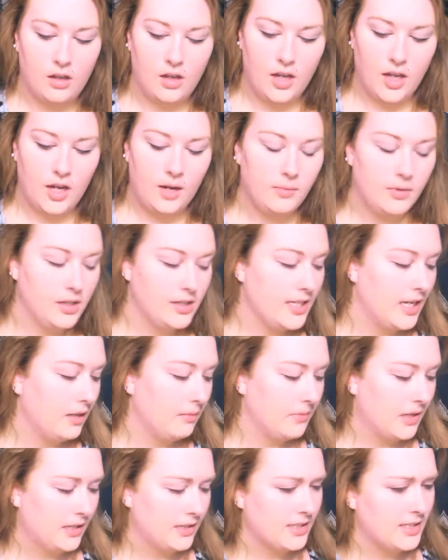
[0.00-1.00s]
And I'm going to take
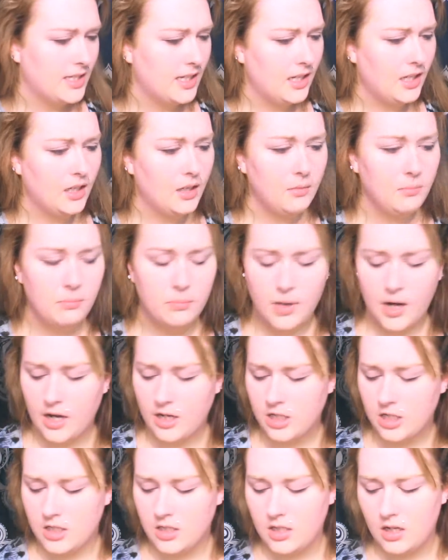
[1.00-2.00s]
my same
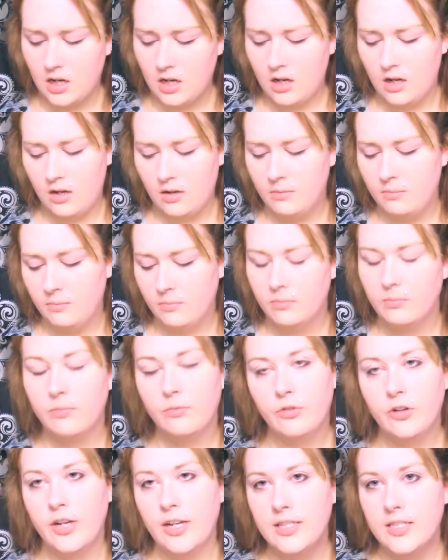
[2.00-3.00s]
brush.
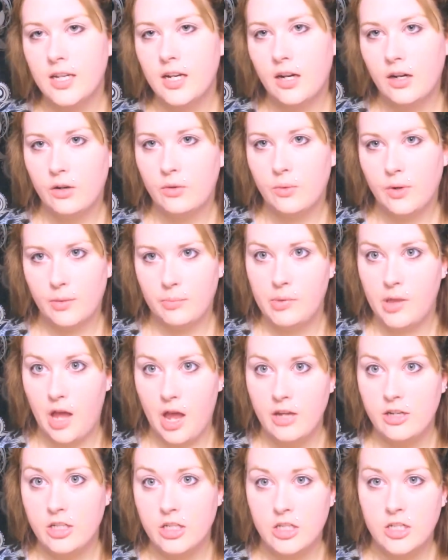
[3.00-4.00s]
For days that I don't wear
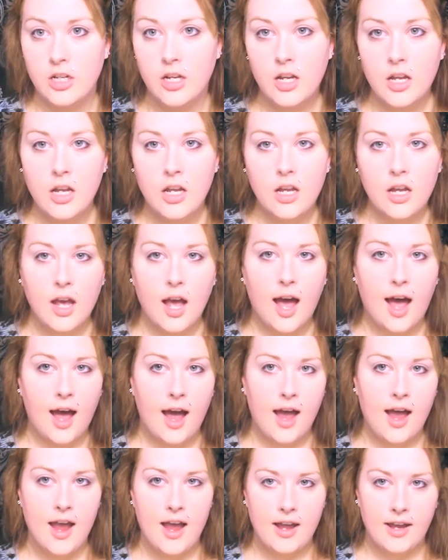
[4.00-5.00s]
blush,
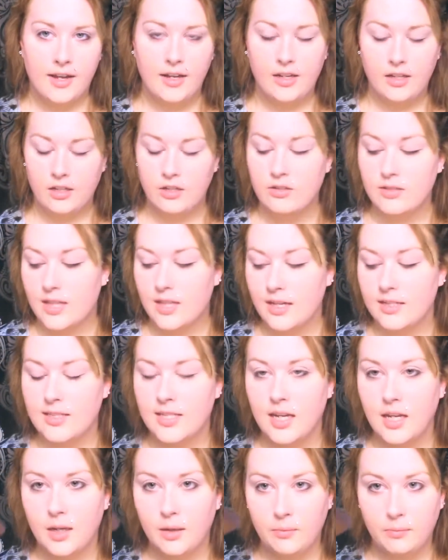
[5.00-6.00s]
I use that
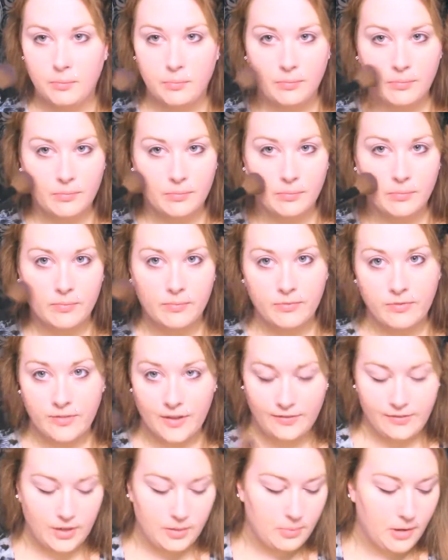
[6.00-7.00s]
same
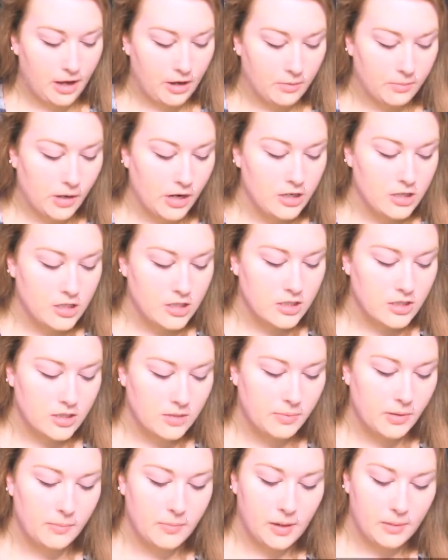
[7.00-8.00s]
fluffy powder brush to
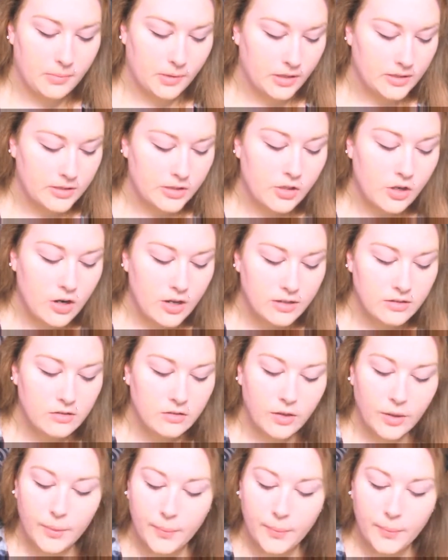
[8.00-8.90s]
put my bronzer on.